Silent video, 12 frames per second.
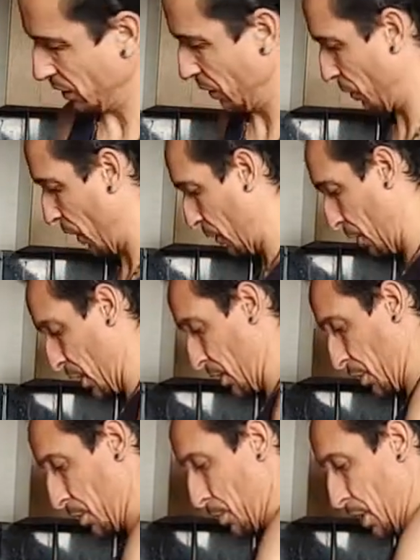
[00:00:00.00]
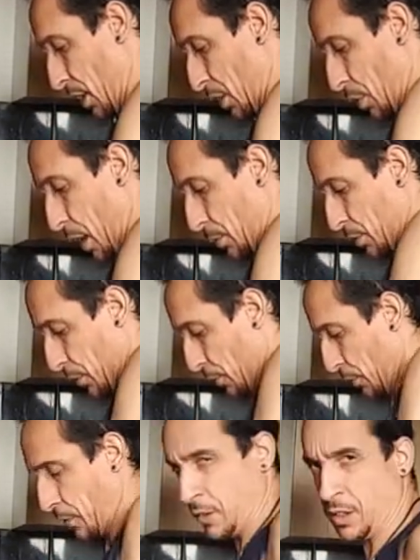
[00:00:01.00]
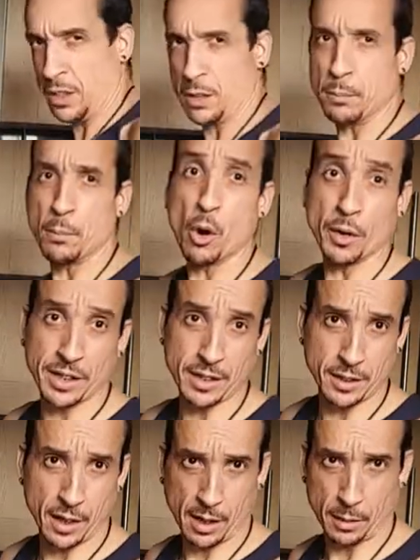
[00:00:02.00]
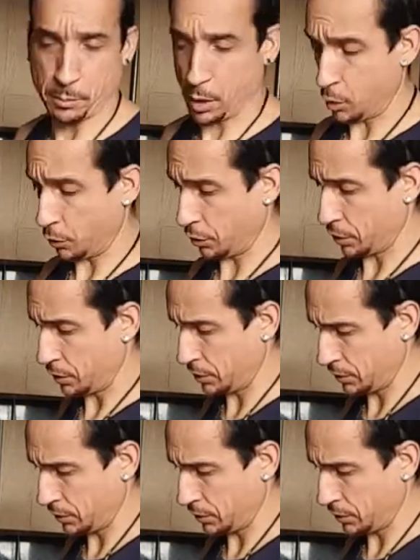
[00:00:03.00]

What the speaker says: 500 milligrams of moringa powder,